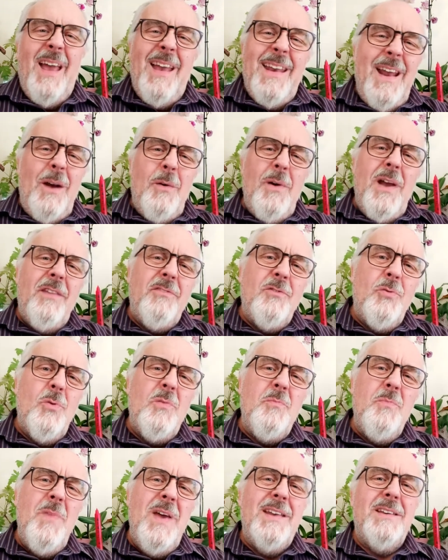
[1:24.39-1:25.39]
Now, we have to
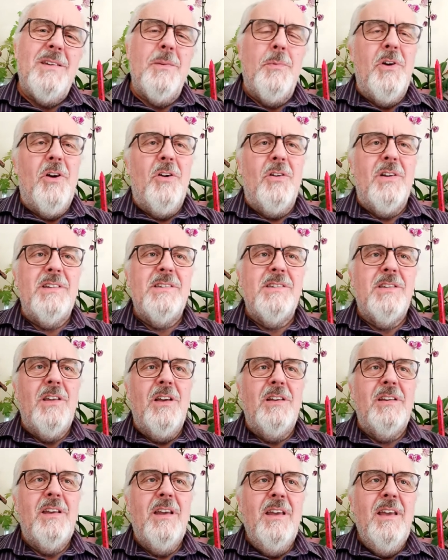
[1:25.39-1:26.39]
admit, to be honest,
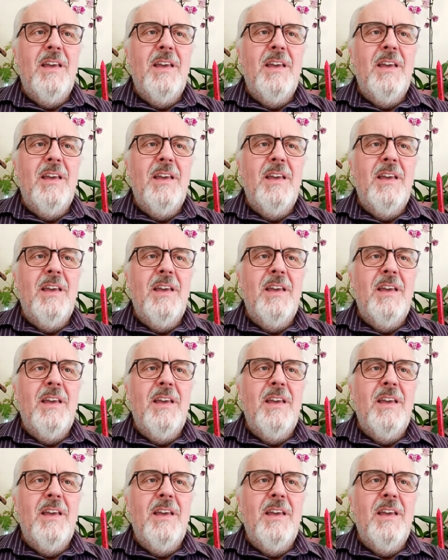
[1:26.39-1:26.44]
that